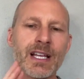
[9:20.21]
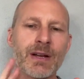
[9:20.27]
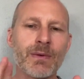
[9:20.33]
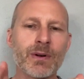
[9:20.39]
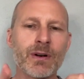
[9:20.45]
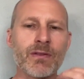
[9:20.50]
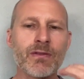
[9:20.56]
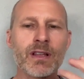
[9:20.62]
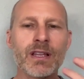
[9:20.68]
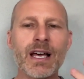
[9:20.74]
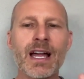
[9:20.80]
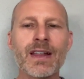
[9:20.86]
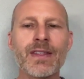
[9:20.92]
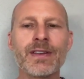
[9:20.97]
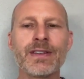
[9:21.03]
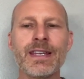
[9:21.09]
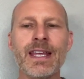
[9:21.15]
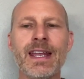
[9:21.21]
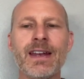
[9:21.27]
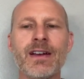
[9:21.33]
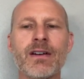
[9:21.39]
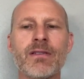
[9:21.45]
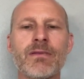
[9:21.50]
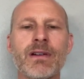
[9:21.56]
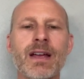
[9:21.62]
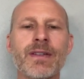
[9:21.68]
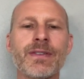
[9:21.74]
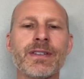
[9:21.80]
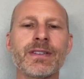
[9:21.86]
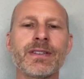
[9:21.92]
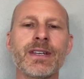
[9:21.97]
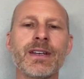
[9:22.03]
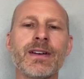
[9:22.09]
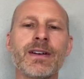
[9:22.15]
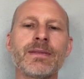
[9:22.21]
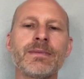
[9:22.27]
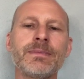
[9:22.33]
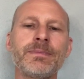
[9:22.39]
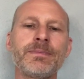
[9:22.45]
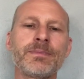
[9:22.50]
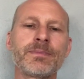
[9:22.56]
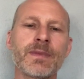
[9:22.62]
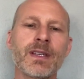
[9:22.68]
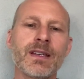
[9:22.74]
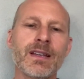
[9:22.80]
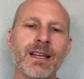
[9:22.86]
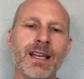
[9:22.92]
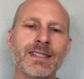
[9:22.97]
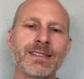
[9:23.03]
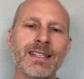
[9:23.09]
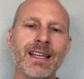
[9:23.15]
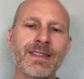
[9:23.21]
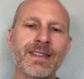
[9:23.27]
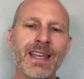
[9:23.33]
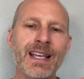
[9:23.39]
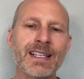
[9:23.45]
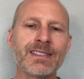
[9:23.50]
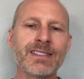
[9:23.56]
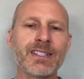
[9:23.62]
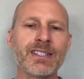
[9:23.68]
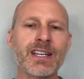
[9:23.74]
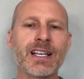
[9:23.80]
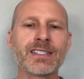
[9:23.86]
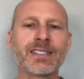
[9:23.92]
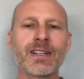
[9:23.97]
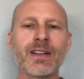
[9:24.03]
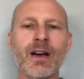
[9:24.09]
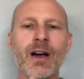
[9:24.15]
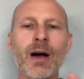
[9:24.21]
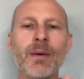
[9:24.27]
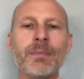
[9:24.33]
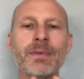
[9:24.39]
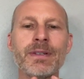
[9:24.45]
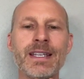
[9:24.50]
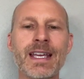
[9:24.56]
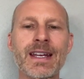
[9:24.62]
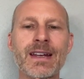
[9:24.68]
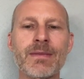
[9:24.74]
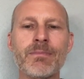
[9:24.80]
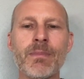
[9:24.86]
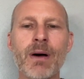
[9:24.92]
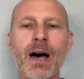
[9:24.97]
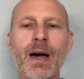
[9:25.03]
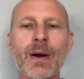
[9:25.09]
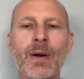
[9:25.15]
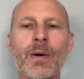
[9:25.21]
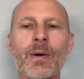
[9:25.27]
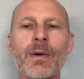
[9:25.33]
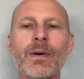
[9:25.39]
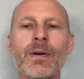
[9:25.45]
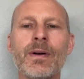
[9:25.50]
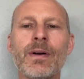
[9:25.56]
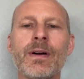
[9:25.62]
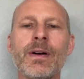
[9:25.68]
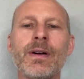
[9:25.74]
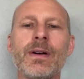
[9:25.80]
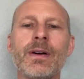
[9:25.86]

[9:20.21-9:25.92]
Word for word: And they went over a lot of the data around this here, is that they suggest an updated model